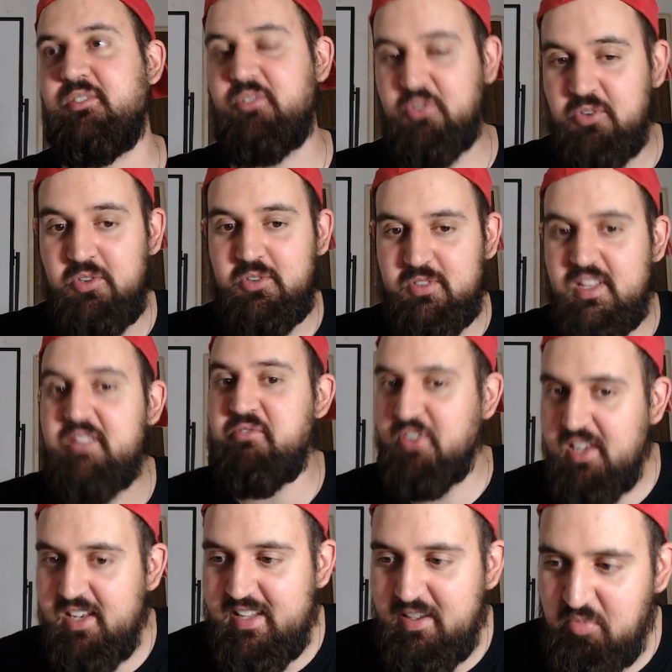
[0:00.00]
to, they
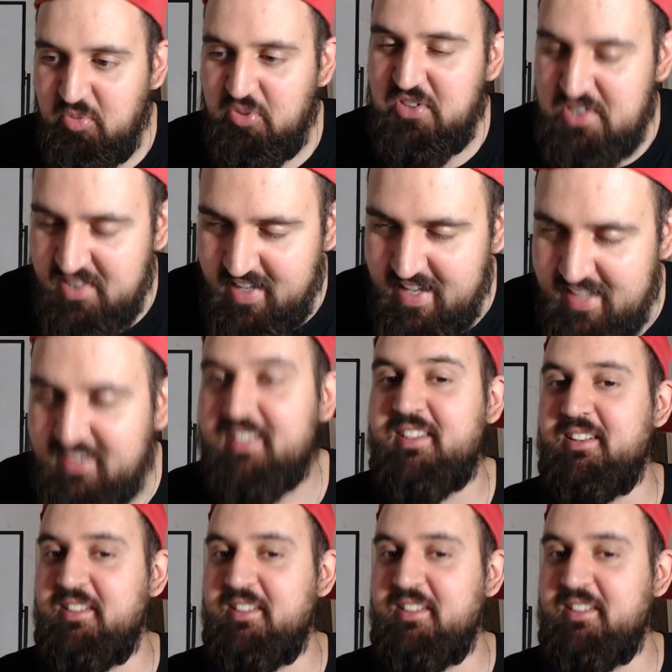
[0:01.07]
really appreciate.